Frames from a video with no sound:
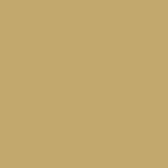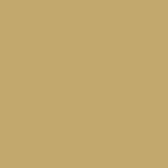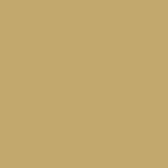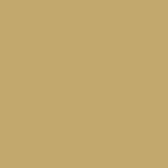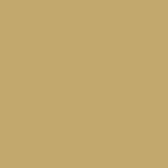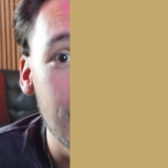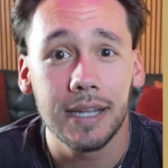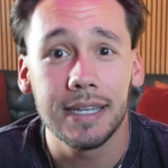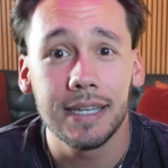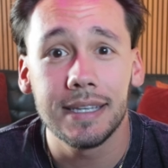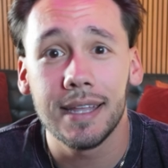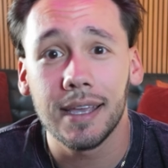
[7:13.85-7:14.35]

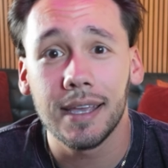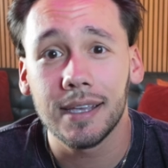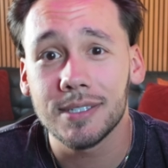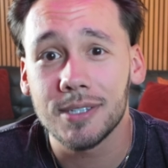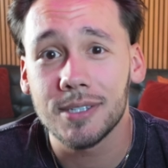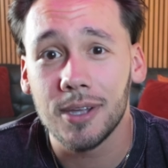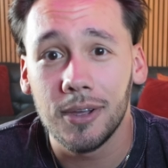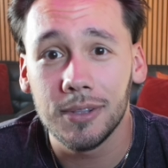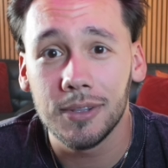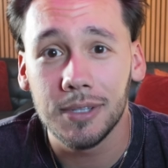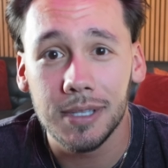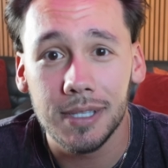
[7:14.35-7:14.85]
All right, next
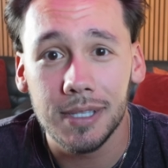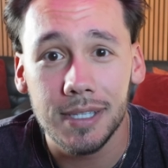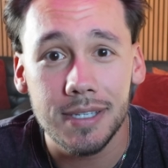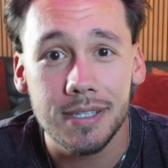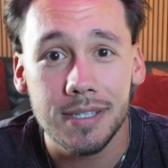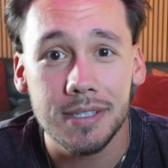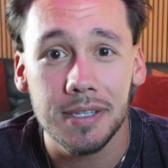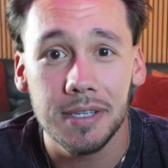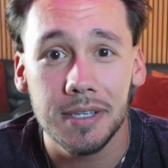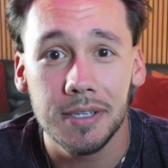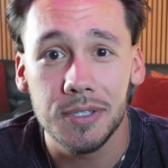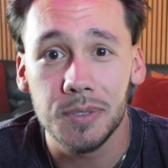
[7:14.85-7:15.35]
on the
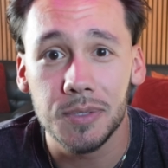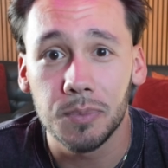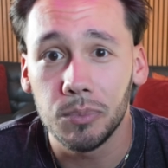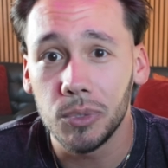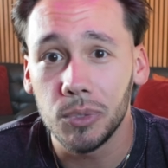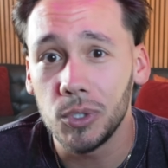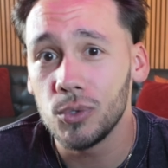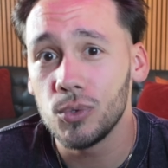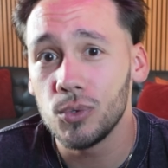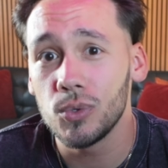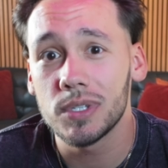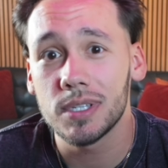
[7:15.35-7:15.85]
list is
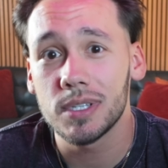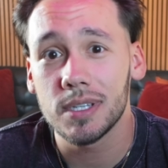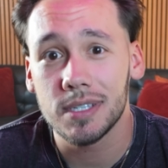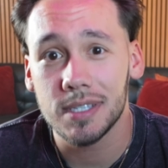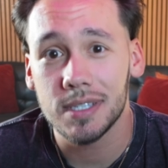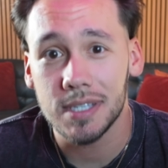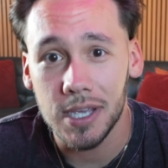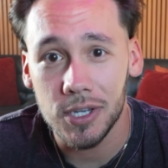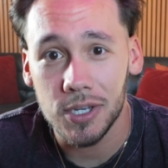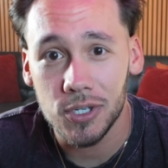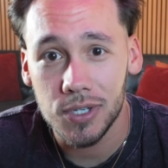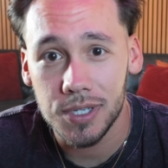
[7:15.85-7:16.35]
Muse
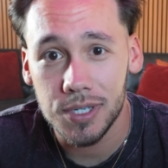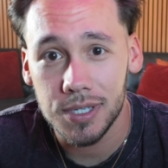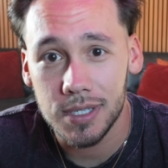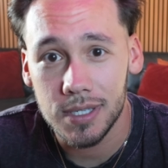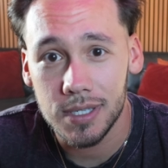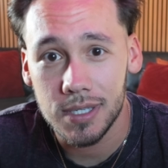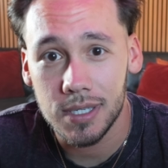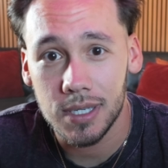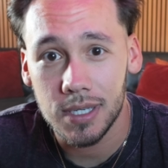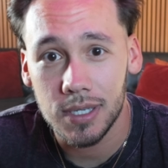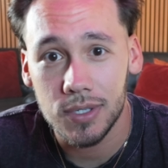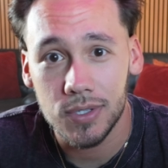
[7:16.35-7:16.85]
Sessions.